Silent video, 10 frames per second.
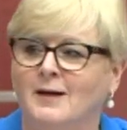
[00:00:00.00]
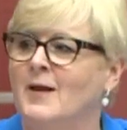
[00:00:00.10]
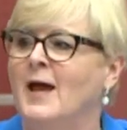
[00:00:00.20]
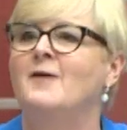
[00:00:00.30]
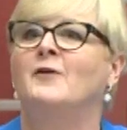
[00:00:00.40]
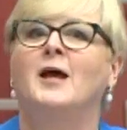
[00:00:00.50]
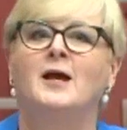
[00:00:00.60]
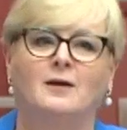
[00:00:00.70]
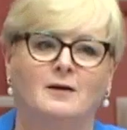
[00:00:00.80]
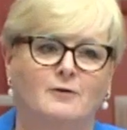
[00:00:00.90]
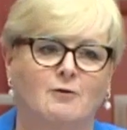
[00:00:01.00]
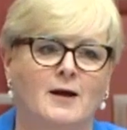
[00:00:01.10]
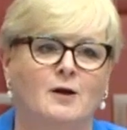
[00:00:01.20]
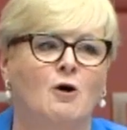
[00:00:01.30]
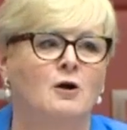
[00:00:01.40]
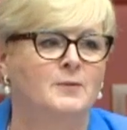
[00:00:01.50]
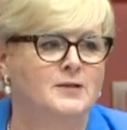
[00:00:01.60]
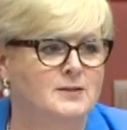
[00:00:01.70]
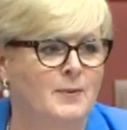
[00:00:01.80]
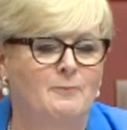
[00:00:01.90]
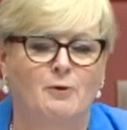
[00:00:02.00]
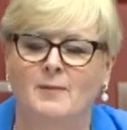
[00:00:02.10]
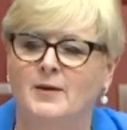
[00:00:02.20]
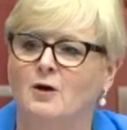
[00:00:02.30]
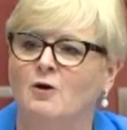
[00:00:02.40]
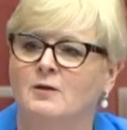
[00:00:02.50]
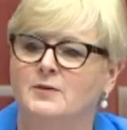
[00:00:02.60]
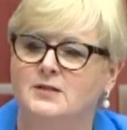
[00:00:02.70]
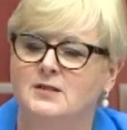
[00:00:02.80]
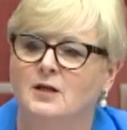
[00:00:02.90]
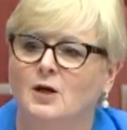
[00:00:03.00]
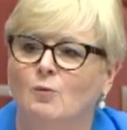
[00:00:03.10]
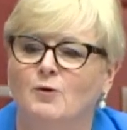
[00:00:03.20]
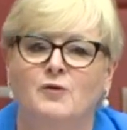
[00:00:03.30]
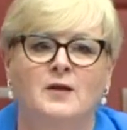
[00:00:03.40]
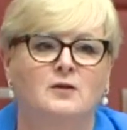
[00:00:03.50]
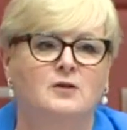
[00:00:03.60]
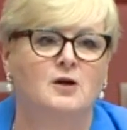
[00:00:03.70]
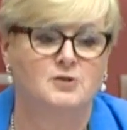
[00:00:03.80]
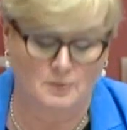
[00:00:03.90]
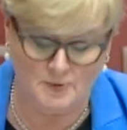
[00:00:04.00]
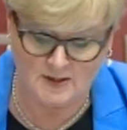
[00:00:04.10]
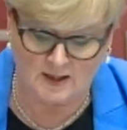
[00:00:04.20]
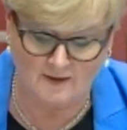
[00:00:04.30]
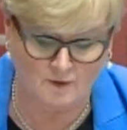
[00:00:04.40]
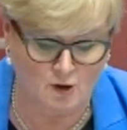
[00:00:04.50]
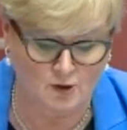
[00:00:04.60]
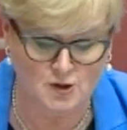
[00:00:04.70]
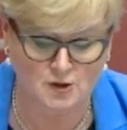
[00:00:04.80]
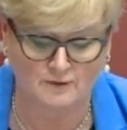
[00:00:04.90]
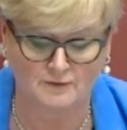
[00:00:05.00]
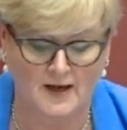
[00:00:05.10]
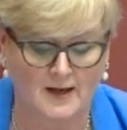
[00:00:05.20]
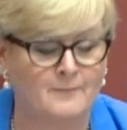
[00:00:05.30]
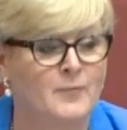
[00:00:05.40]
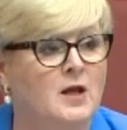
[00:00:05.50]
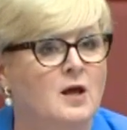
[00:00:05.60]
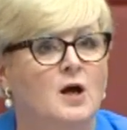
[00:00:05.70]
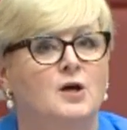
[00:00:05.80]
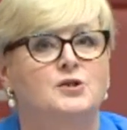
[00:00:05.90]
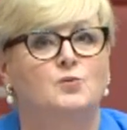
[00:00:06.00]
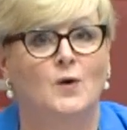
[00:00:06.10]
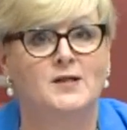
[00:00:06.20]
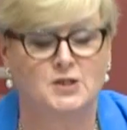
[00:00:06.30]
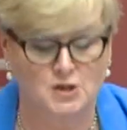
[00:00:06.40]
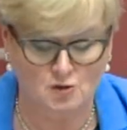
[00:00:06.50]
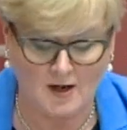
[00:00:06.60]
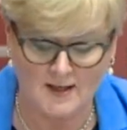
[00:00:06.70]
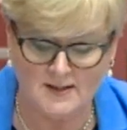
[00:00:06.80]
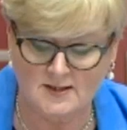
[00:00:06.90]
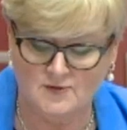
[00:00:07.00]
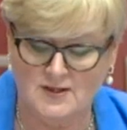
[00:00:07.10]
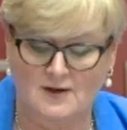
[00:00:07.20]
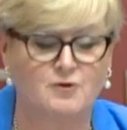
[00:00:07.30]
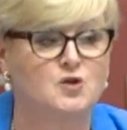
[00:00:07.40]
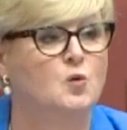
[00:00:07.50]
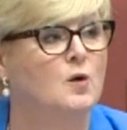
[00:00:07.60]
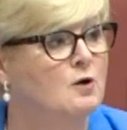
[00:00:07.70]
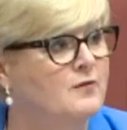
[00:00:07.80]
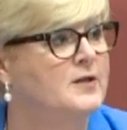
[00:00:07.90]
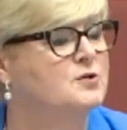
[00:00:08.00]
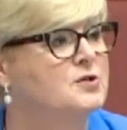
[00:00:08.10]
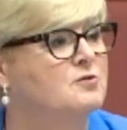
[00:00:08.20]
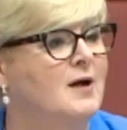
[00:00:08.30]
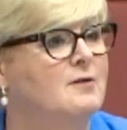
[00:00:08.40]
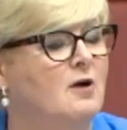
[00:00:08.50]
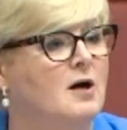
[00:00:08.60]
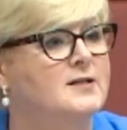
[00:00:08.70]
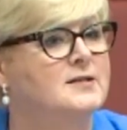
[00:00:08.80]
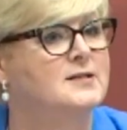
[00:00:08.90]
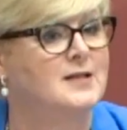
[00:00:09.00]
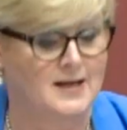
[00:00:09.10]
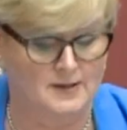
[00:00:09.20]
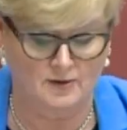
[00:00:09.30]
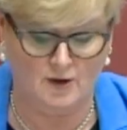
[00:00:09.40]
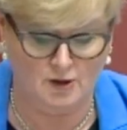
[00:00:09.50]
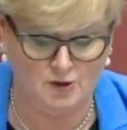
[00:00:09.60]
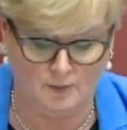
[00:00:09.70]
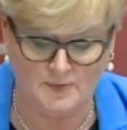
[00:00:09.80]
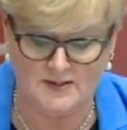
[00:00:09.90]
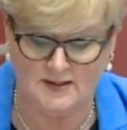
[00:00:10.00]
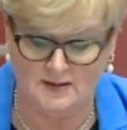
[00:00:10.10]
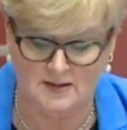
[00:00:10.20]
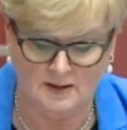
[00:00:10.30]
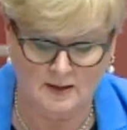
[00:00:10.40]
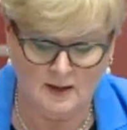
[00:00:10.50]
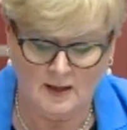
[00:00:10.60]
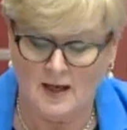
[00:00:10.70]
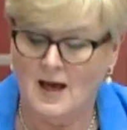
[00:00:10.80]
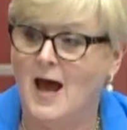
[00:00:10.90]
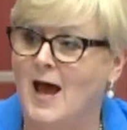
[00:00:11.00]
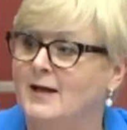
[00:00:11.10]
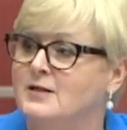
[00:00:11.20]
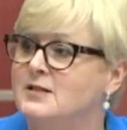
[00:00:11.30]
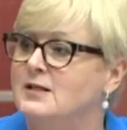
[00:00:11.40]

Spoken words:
even he, the great economist, the pump-priming economist, would think that those opposite have gone too far. West Australians have suffered 12 interest rate rises under those opposite, and